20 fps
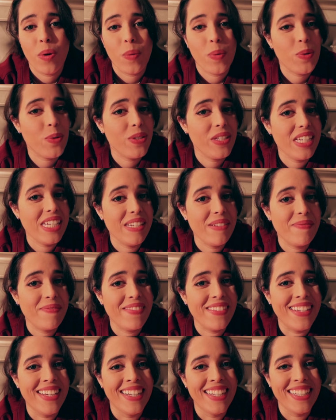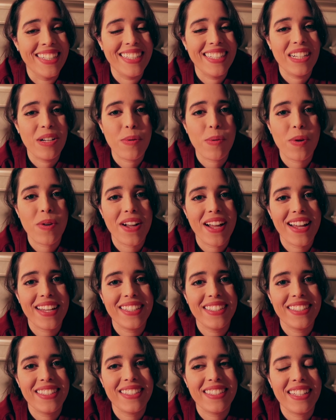we'll see. Well,
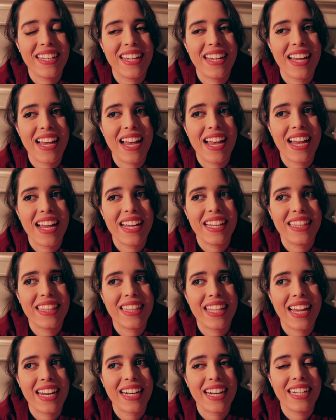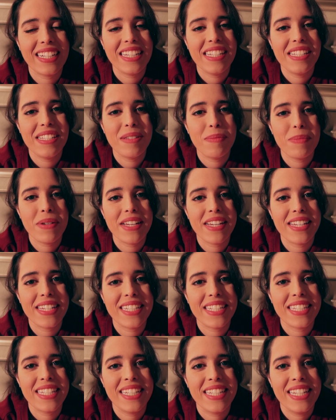guys, that kind of is
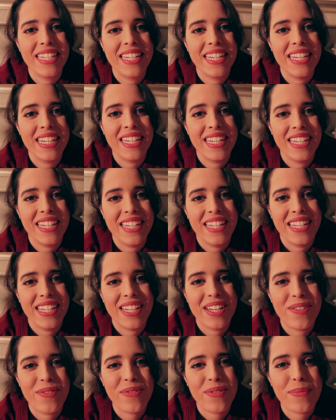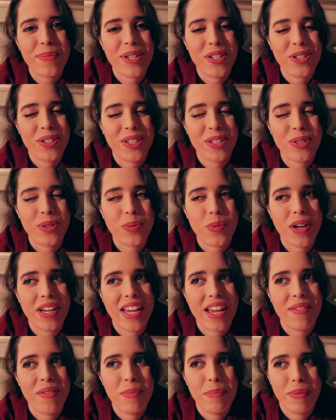my information as to why I
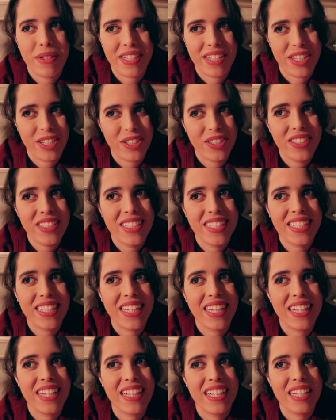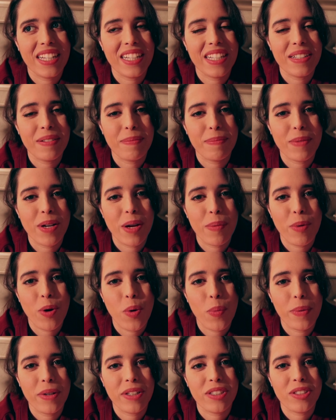haven't been here. I'm
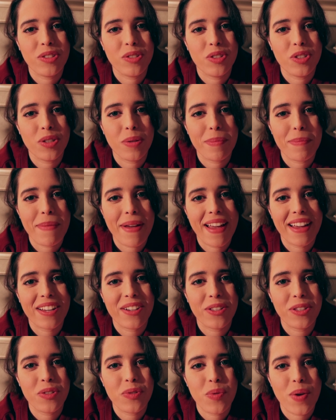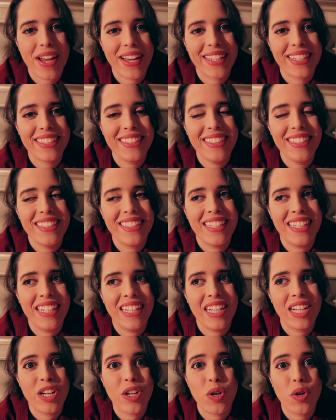hoping to jump back on the wagon.
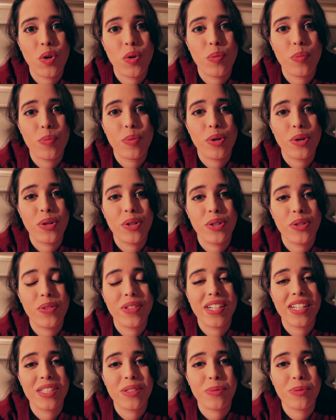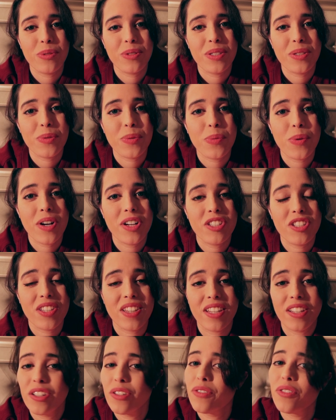Hope you guys will still watch.
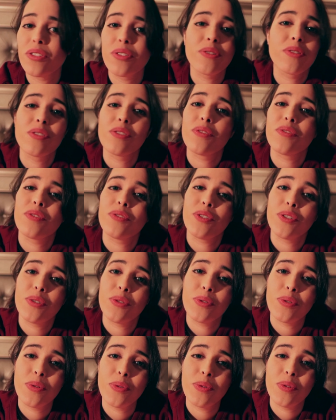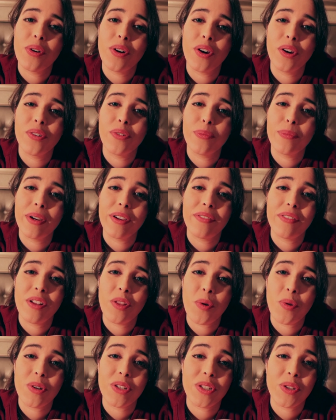Thank you for those of you who are my
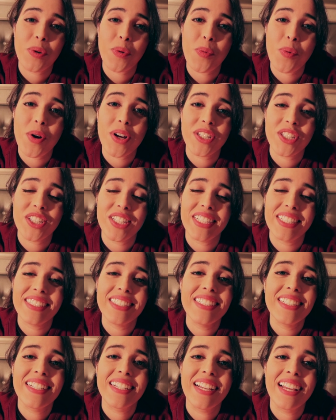followers now watching.